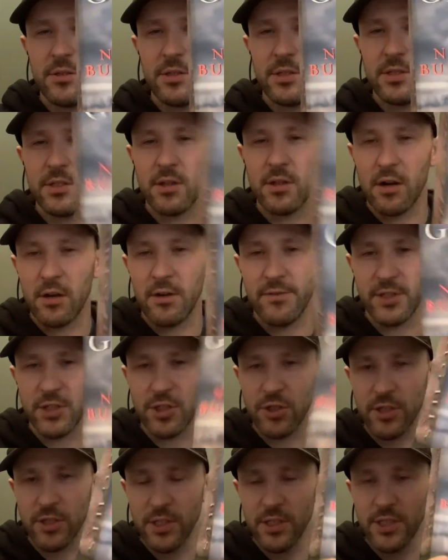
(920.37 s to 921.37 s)
start of a
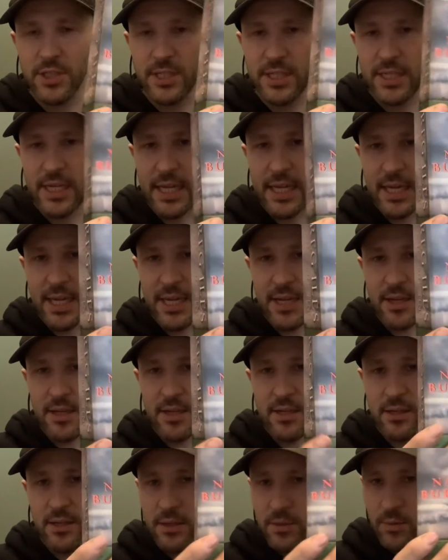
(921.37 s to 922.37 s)
trilogy
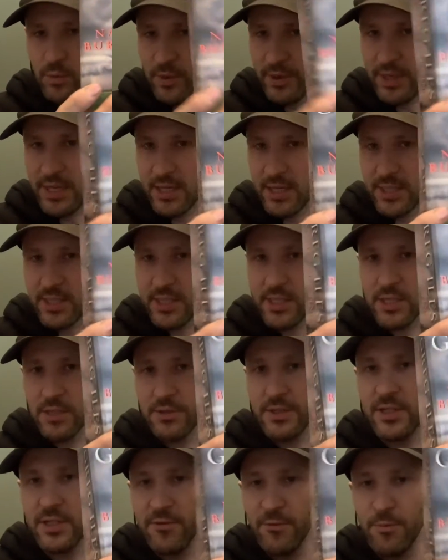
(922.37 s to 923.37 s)
within a
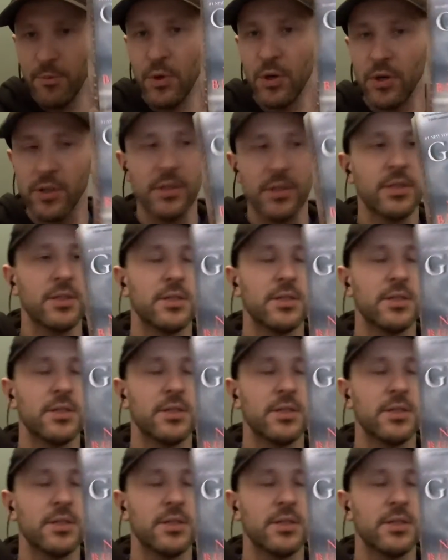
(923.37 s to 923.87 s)
series of books.